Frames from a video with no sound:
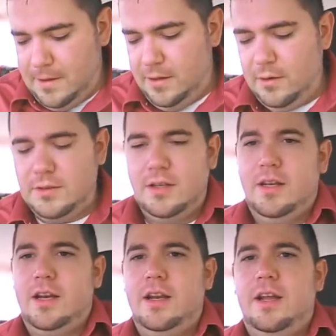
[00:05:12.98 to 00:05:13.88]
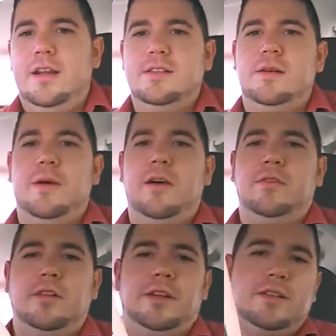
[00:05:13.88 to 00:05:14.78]
He goes to get it and ends up
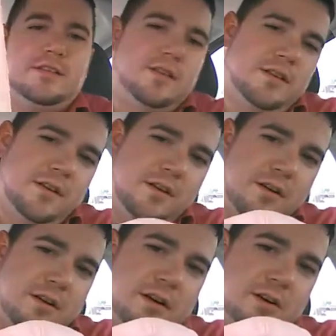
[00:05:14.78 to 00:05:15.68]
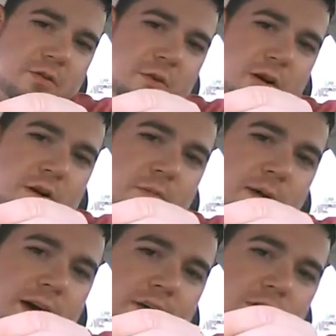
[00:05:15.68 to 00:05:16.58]
having like this underwater
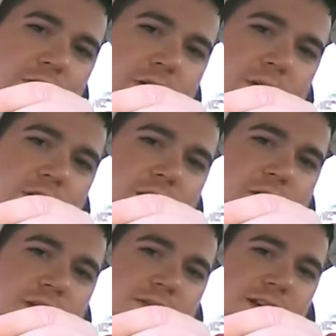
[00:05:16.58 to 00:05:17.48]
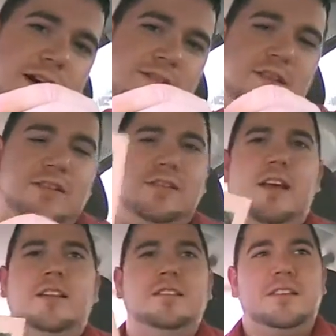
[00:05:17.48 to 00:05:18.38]
battle with all these Nazi
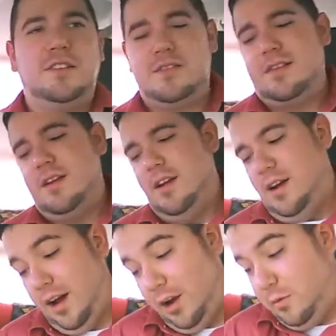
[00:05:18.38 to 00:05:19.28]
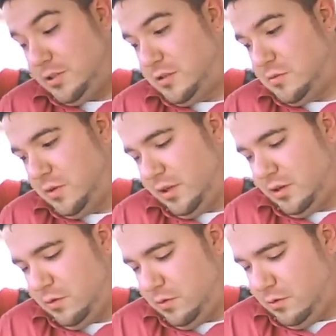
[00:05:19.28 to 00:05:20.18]
skeletons, which is really
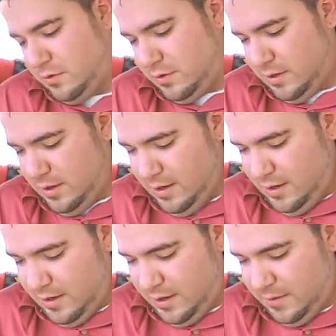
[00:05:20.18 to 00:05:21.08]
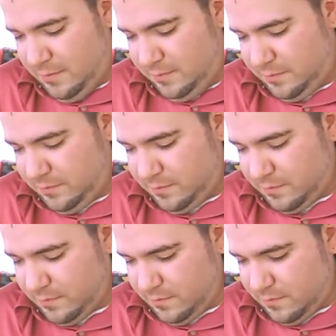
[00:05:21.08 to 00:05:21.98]
cool. It
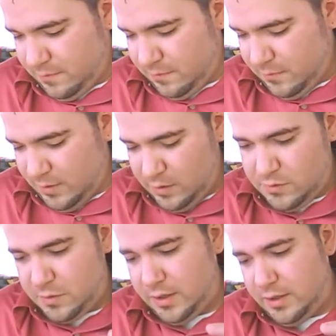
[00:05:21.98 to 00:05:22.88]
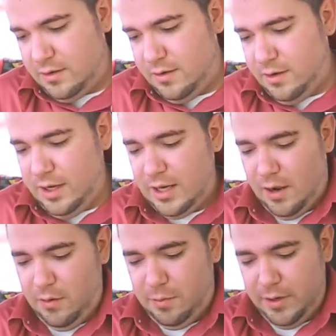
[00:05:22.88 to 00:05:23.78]
was really neat
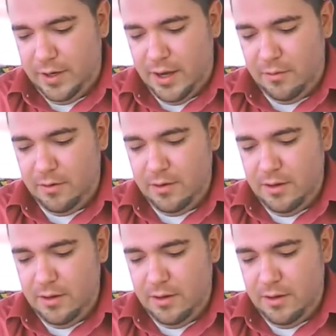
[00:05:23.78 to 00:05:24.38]
how it played out.